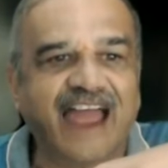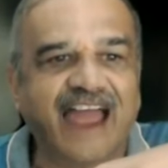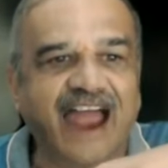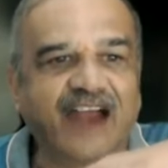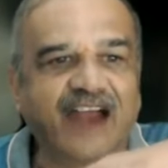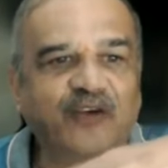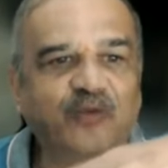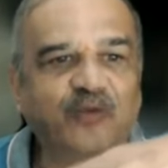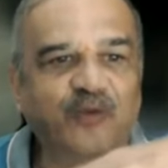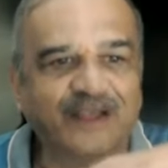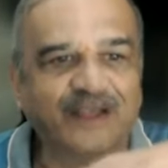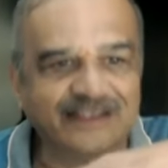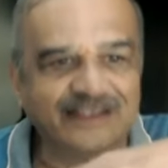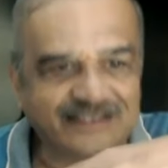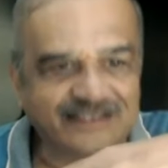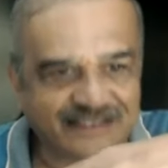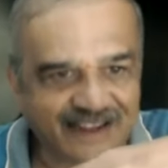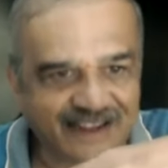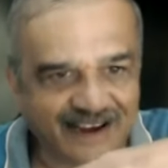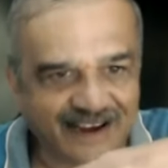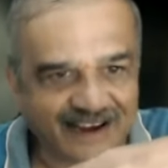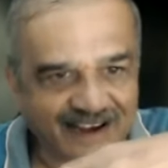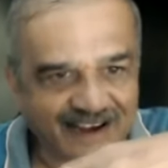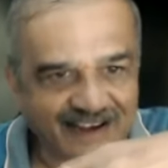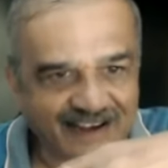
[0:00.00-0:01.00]
And once
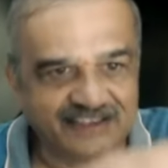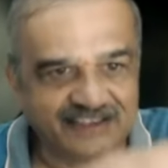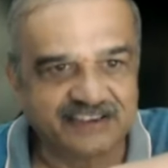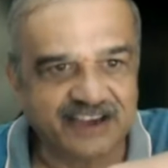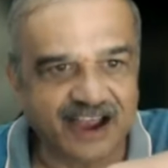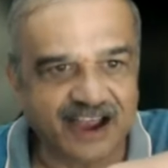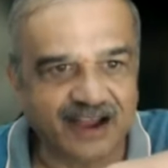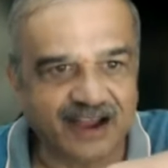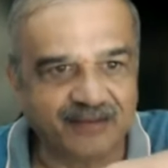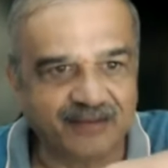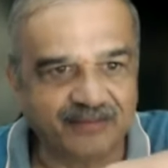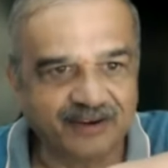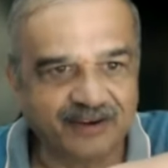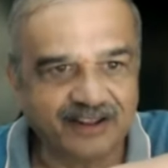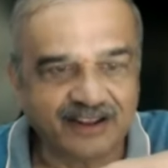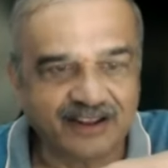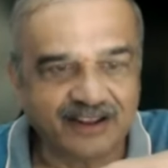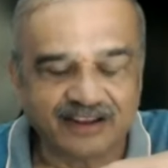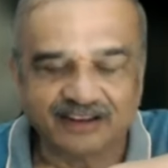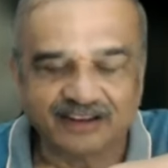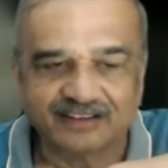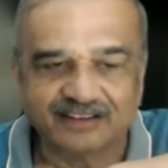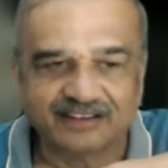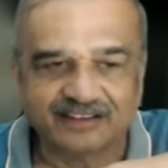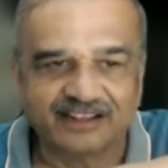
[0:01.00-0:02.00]
they get jammed,
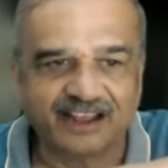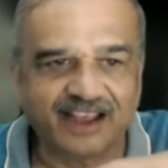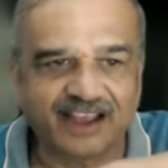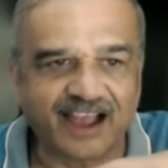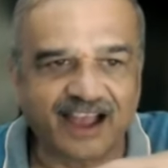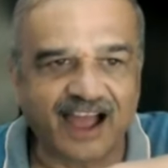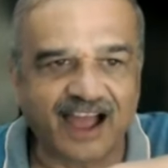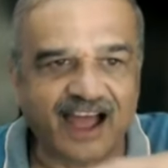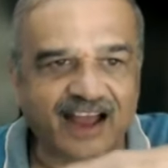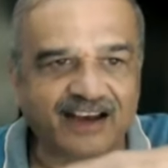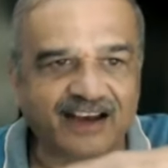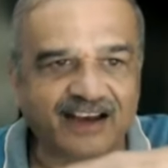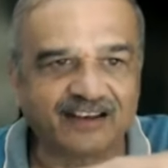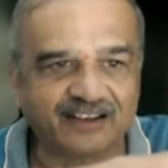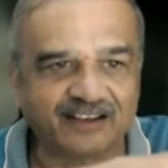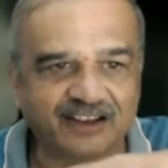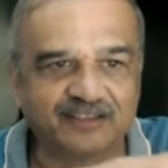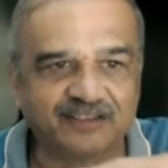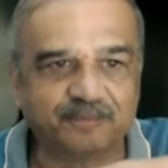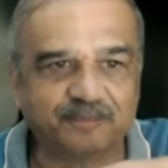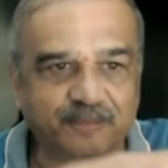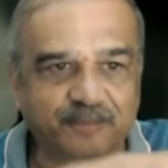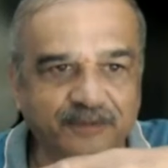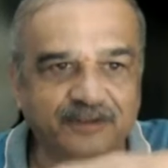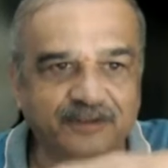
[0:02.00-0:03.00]
they are
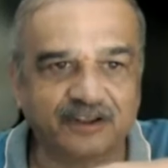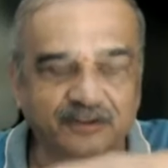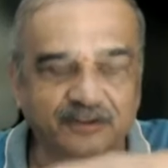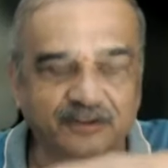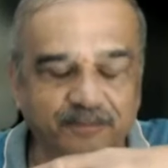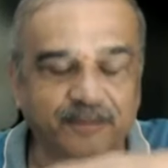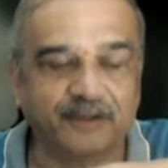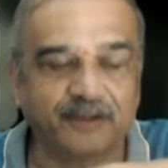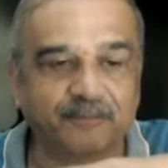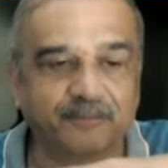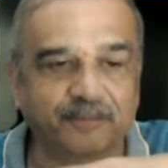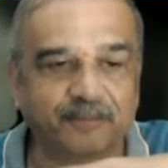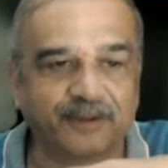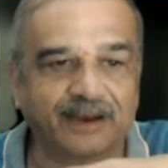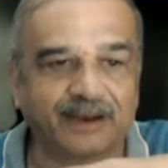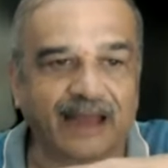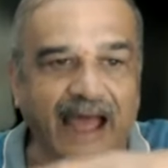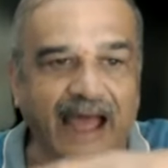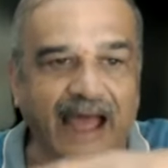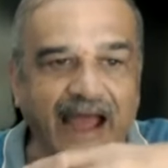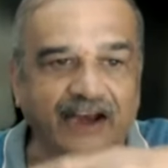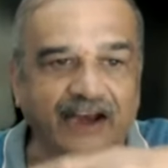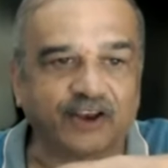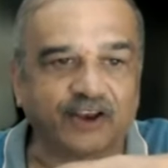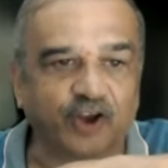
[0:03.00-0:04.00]
these people
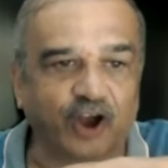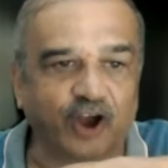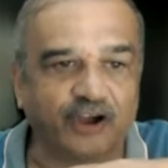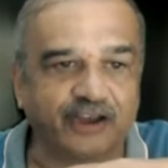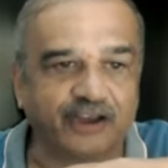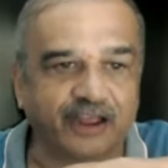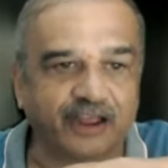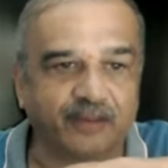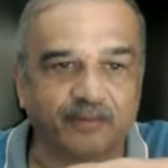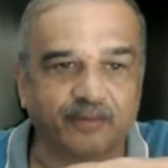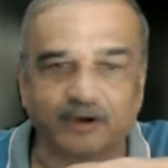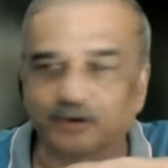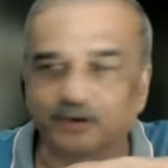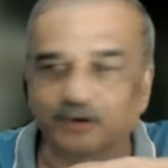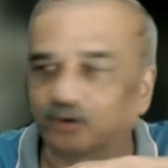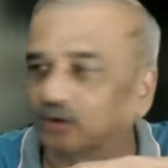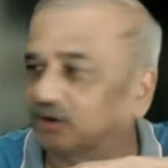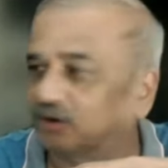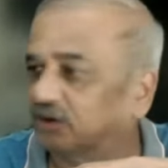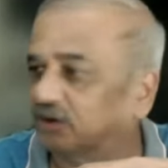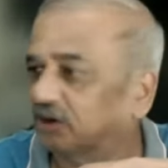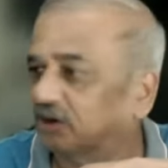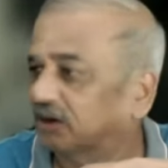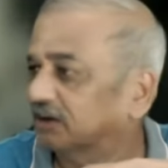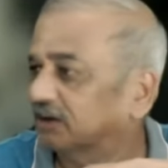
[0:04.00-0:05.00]
are not able
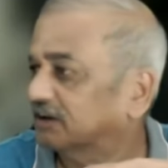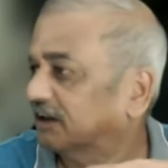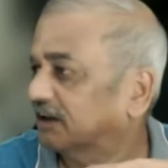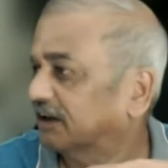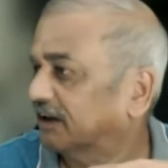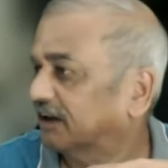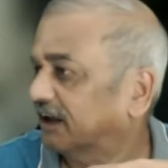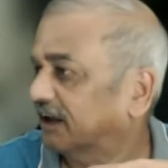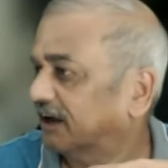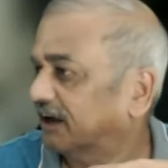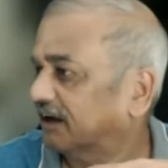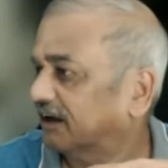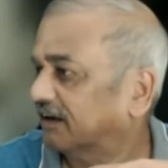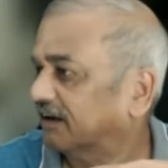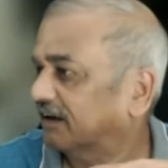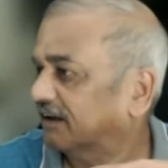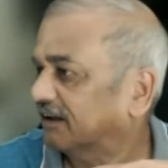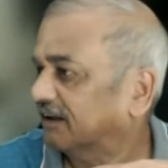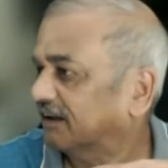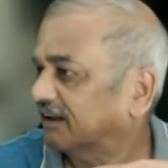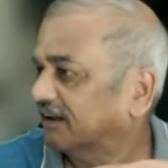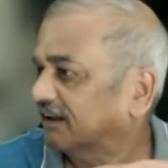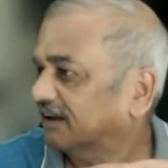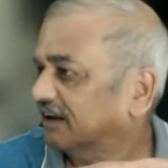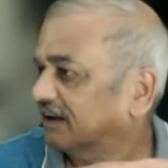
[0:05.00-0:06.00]
to turn the neck.
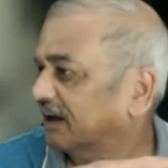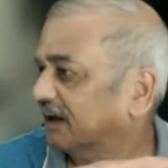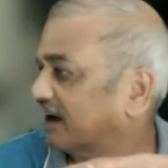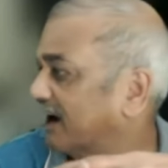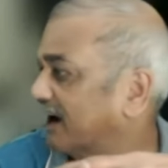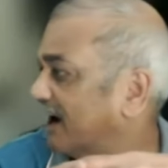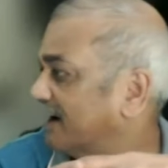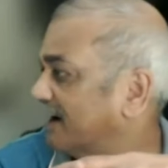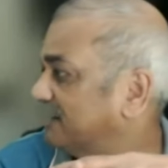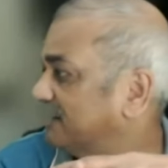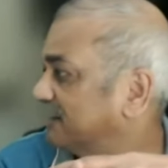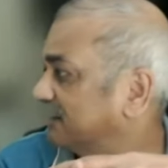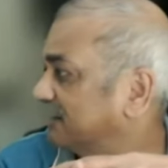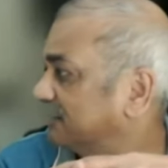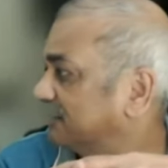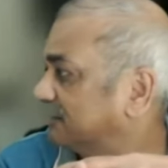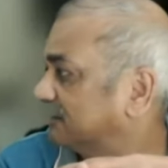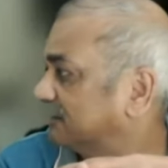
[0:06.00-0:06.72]
They can't just